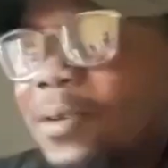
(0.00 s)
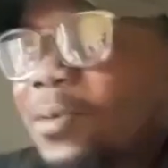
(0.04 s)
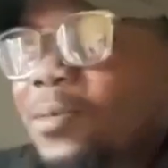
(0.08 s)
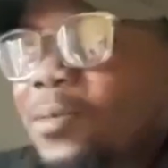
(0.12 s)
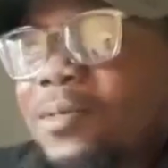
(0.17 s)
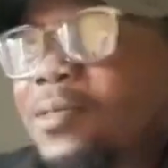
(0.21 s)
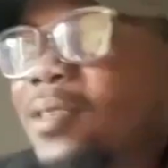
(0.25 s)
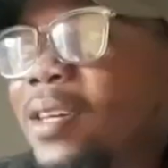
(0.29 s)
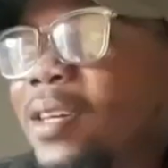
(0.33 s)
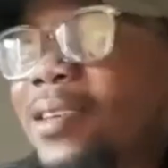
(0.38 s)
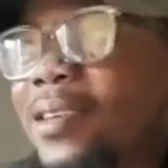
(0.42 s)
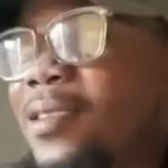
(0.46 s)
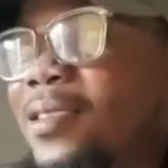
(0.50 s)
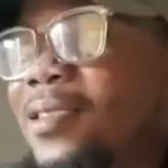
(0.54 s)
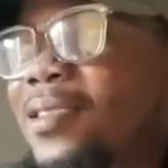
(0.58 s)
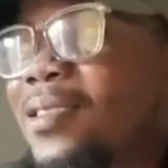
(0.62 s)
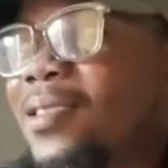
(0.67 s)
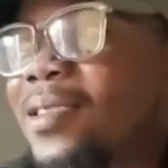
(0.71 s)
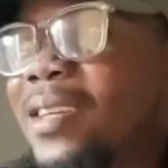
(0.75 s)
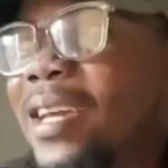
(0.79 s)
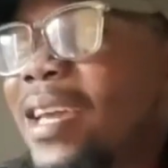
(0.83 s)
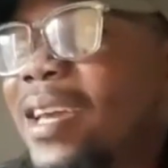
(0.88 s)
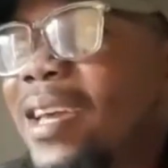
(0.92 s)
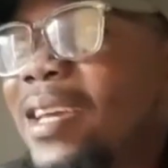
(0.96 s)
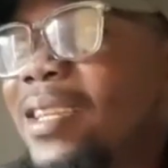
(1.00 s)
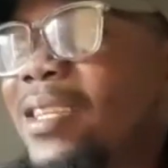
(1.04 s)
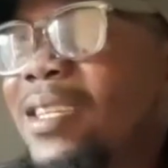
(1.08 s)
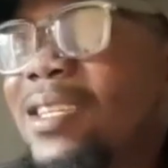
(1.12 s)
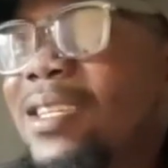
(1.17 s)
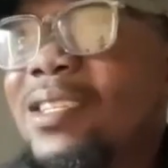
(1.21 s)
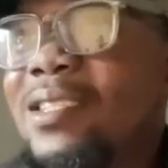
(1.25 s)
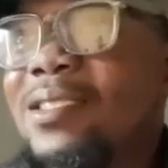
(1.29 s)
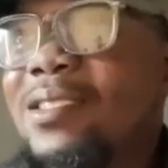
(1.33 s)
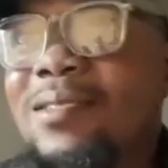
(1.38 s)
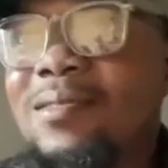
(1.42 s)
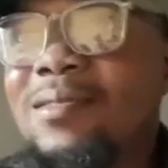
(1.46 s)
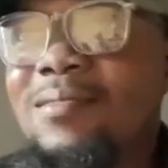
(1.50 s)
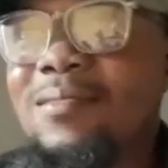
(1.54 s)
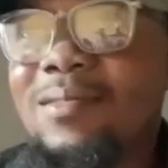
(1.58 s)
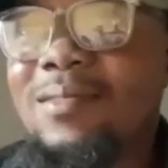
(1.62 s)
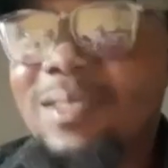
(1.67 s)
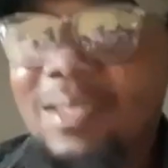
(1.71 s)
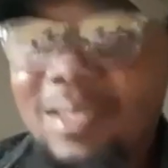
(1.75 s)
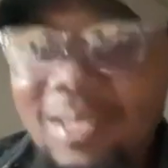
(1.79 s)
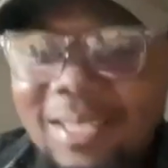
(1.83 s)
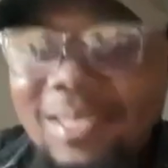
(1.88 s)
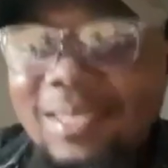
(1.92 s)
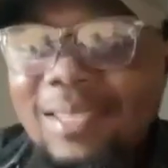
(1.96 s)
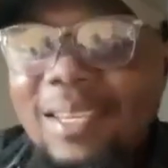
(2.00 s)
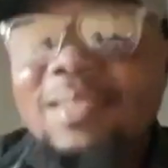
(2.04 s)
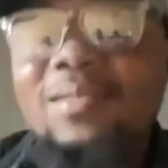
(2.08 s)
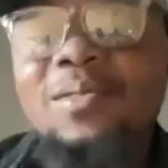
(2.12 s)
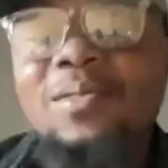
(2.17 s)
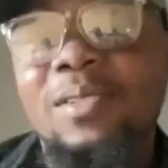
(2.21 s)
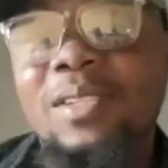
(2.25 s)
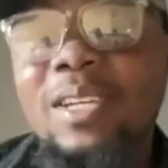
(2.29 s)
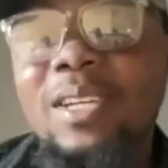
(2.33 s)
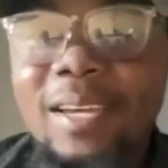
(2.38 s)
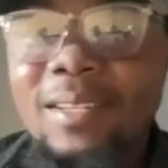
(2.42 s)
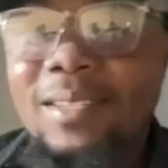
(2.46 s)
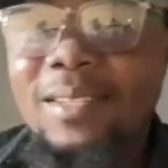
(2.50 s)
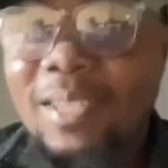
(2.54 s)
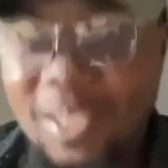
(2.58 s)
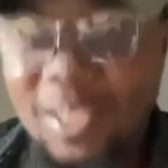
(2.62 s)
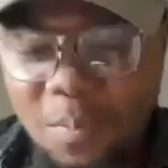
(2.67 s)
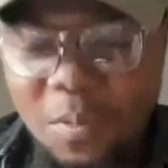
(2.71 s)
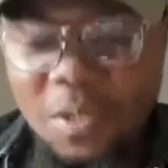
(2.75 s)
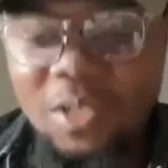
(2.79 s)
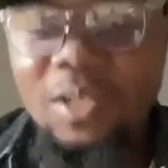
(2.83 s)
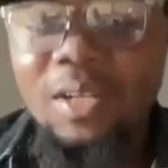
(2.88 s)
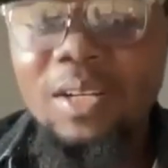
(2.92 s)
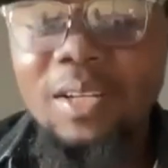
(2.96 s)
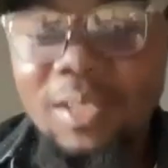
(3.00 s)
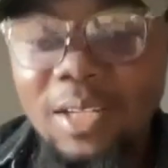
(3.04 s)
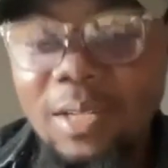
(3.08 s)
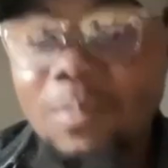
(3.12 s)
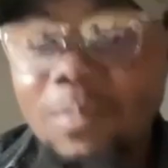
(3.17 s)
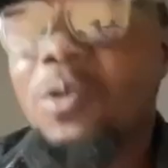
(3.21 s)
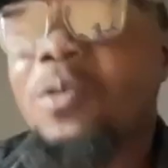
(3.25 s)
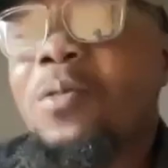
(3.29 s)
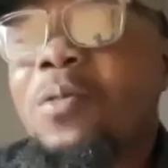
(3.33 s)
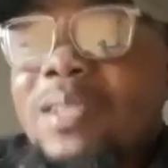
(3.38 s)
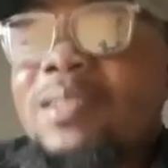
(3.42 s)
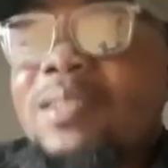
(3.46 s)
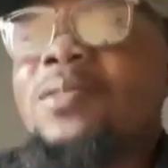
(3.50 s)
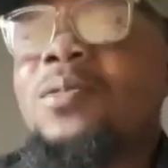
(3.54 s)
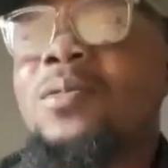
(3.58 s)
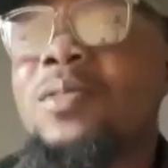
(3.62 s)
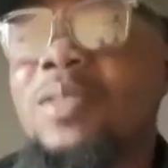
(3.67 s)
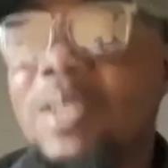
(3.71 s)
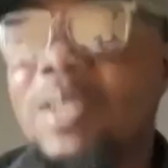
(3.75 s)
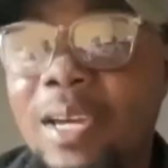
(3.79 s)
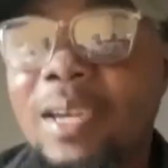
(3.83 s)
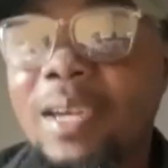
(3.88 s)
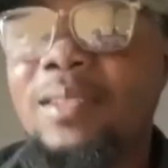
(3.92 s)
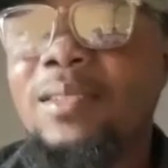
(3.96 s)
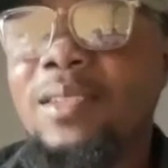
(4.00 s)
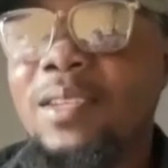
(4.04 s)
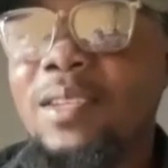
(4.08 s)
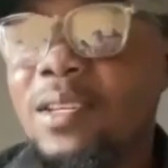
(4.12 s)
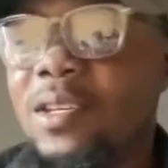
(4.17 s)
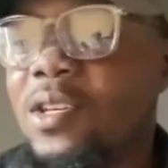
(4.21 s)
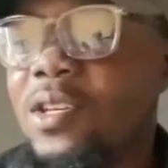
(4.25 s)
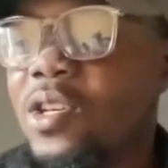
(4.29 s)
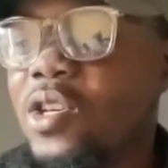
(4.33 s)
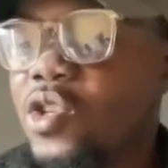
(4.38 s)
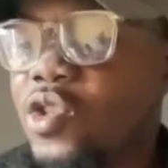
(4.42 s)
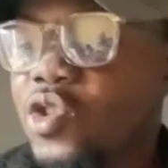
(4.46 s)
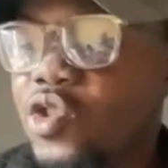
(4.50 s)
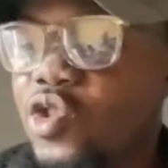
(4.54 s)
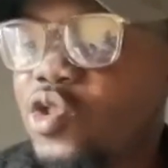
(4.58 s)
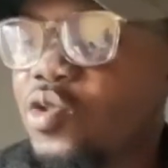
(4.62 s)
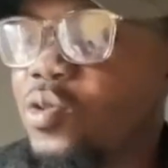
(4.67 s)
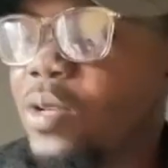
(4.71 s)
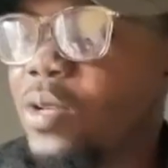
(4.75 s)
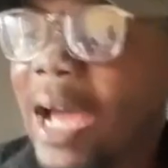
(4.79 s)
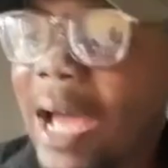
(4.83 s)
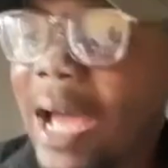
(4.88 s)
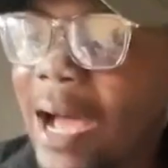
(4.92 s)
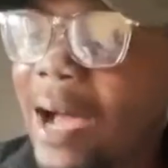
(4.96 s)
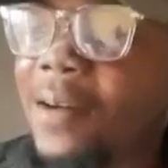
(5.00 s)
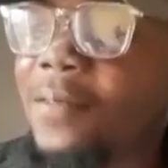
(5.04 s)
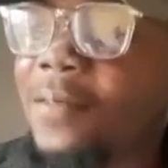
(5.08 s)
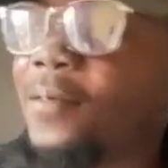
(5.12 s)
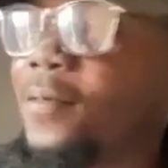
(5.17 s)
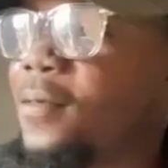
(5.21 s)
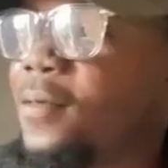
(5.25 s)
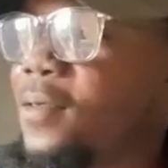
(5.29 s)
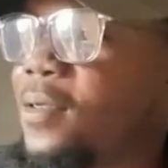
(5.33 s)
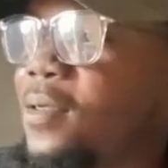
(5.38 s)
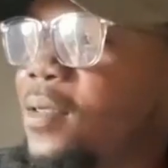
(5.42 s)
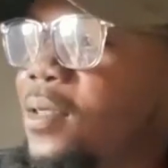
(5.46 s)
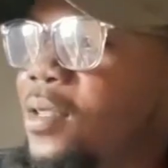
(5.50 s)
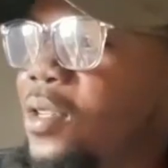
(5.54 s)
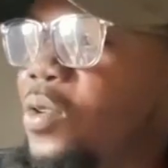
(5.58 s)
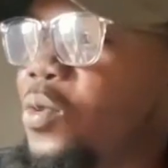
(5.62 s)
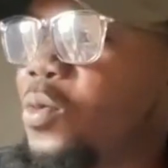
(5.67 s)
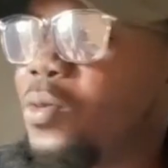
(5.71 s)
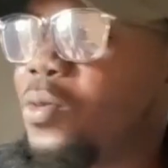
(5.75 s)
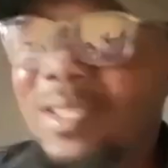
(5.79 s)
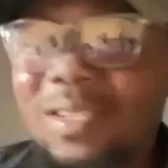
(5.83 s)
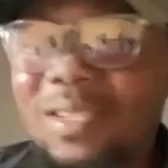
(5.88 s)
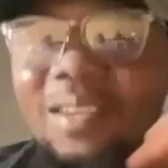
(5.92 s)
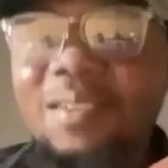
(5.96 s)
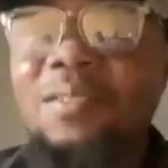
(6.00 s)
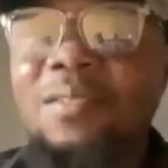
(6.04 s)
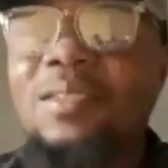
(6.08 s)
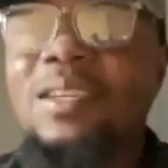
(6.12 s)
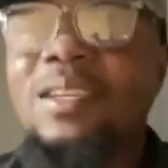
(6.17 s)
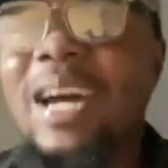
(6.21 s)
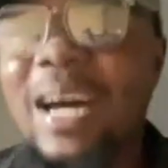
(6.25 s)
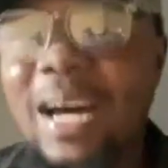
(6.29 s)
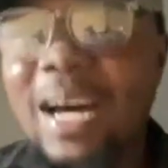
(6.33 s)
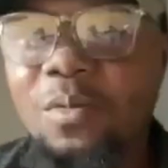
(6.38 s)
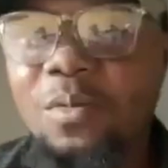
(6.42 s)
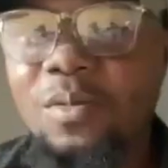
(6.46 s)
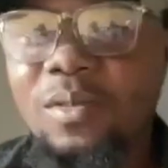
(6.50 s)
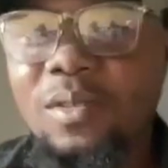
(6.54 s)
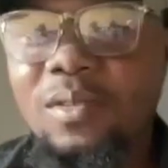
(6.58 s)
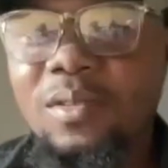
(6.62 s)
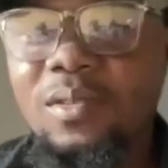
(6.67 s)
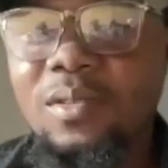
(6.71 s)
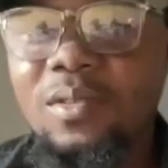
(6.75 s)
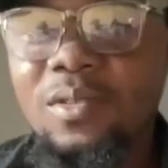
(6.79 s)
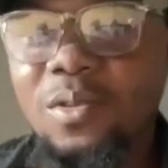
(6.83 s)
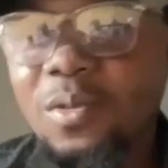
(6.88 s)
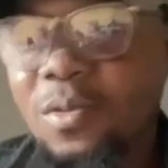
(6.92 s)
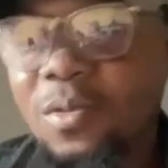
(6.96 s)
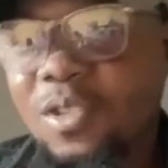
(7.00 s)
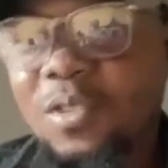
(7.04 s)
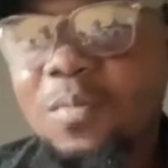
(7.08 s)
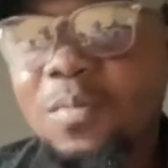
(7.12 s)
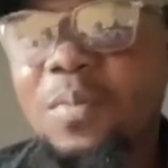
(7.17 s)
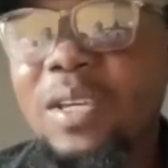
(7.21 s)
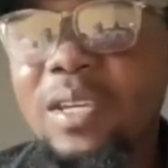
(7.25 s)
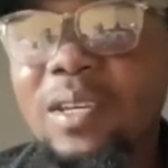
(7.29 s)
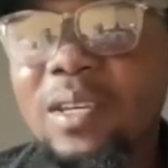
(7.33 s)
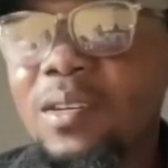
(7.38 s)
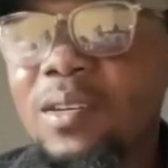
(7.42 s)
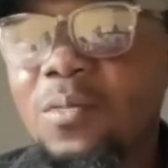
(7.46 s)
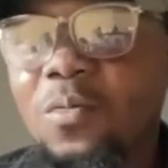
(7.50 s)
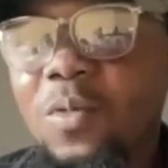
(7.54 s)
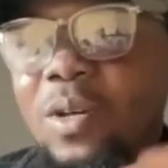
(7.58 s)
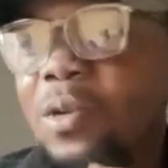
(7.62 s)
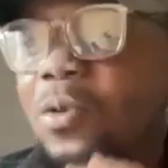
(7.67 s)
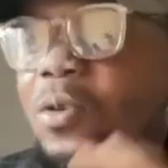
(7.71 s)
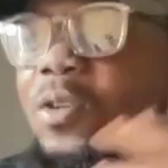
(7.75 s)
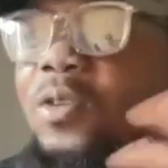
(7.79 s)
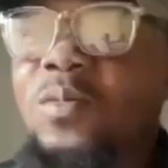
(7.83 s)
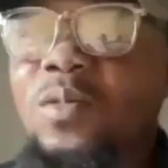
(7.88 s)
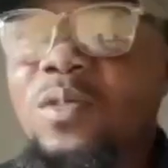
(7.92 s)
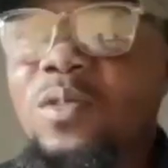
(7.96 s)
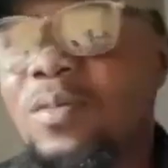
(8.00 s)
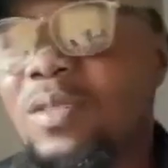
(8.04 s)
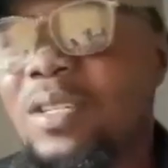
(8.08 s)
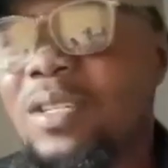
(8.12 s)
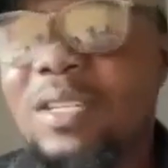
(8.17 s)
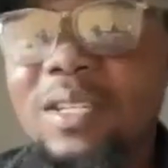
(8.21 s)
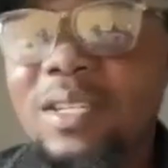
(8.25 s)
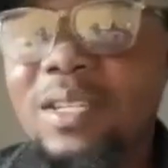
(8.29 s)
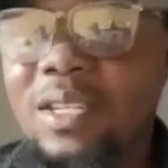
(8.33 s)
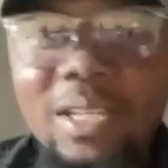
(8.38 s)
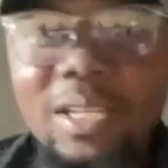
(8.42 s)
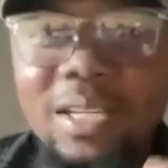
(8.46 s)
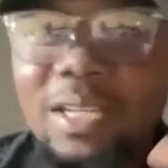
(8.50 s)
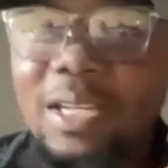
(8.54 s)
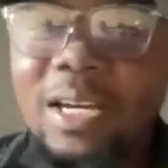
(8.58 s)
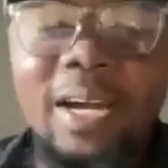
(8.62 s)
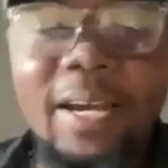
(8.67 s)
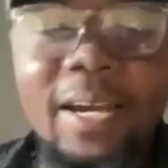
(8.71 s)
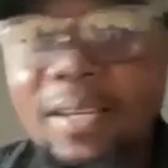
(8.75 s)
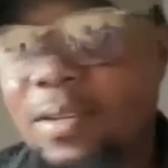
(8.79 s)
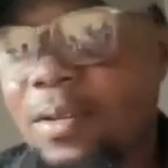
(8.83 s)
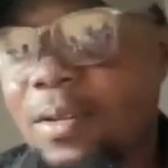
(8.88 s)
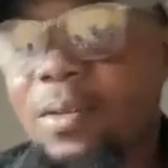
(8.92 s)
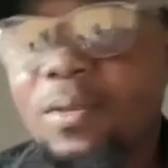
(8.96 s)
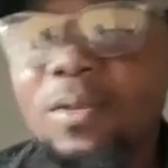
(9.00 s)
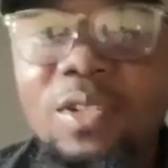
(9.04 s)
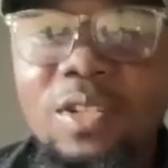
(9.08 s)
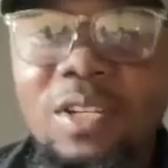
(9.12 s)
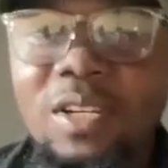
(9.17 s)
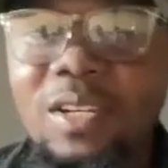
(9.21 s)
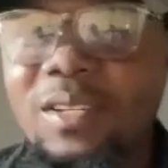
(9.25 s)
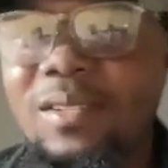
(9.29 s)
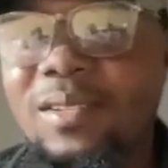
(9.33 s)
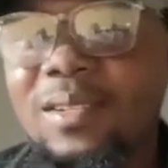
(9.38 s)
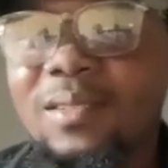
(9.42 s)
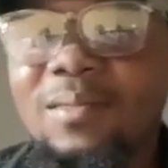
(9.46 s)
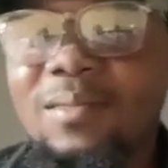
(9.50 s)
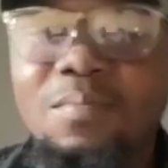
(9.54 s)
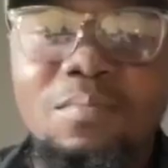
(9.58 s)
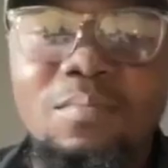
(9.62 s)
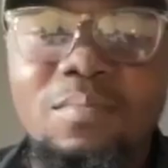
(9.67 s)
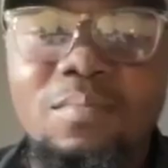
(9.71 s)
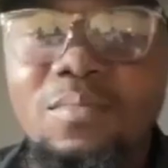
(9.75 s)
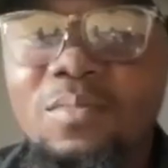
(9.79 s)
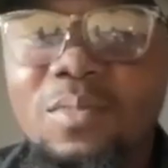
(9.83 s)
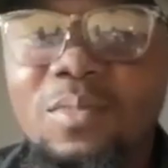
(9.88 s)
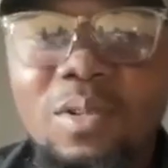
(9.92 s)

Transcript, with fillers: I don't think any decent society, especially a democratic society, should have sacred cows, so to speak, when it comes to ideologies and